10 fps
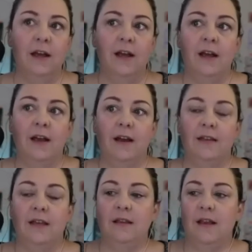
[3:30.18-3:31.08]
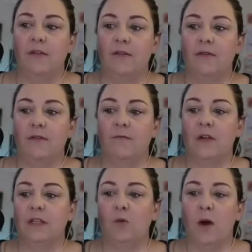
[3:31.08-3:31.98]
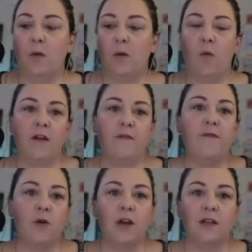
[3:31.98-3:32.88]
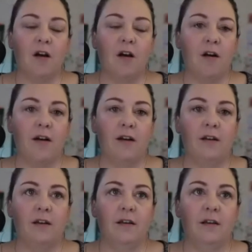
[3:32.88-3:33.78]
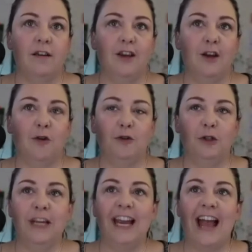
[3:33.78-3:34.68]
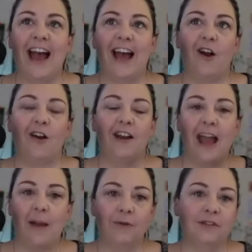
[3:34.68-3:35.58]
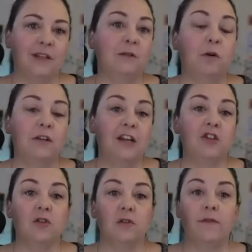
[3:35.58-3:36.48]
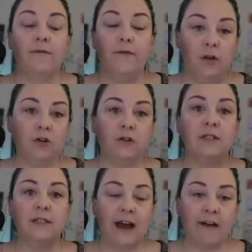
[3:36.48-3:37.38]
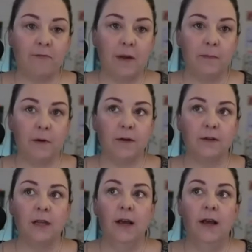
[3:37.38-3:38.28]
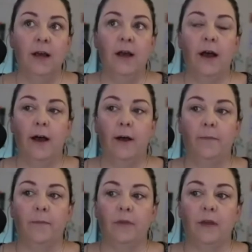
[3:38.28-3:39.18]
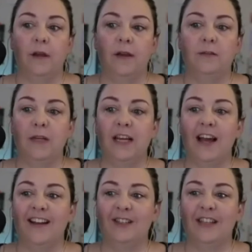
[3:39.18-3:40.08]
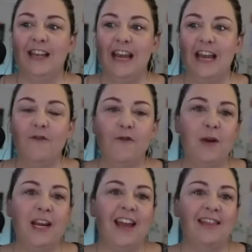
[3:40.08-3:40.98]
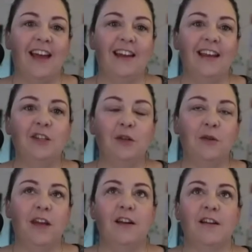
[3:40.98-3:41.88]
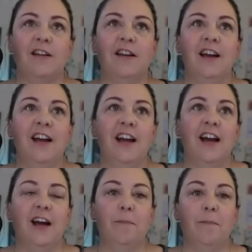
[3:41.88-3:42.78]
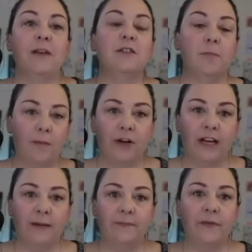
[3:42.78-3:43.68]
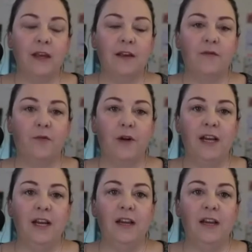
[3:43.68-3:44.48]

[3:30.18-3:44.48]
I think the other reason why we want to focus on looking at our campers as potential future staff members is because if we get that into their muscle memory, if we